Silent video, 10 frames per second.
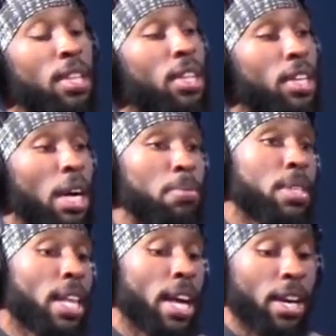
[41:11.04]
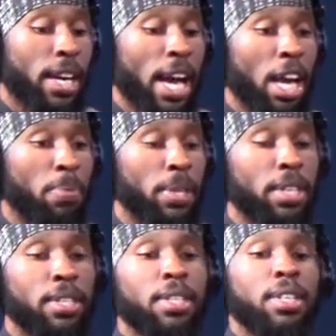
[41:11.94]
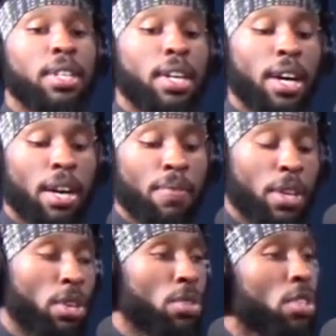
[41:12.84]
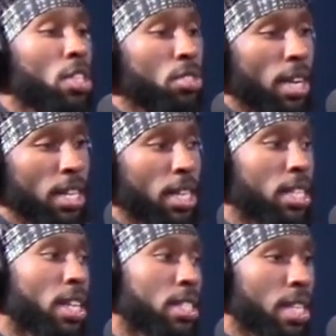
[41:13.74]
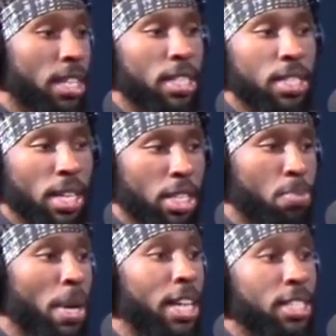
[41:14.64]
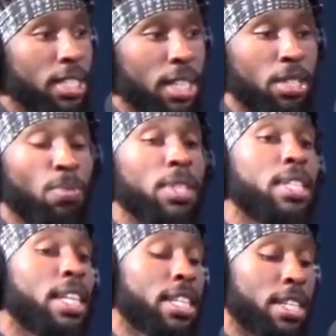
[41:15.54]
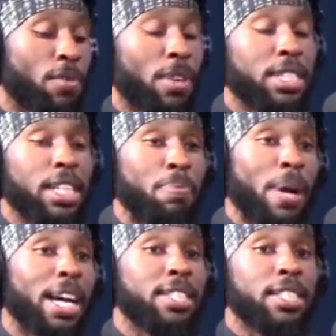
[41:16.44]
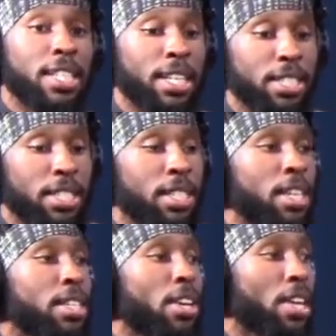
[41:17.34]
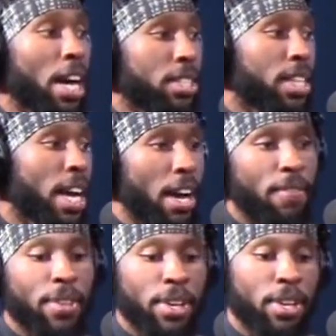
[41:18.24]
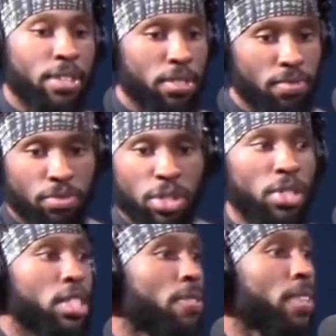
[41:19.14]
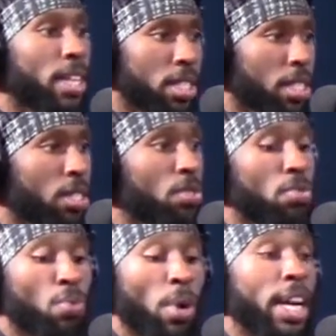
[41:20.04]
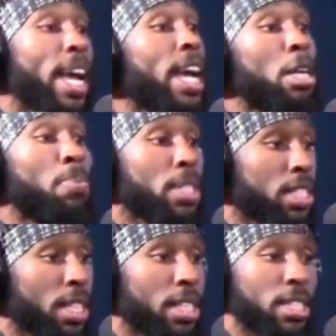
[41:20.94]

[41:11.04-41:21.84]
They'll come to that academy, they go through their training, they take the test, pass the test. Once they pass the test, they're allowed to have their certificate to work at any police station.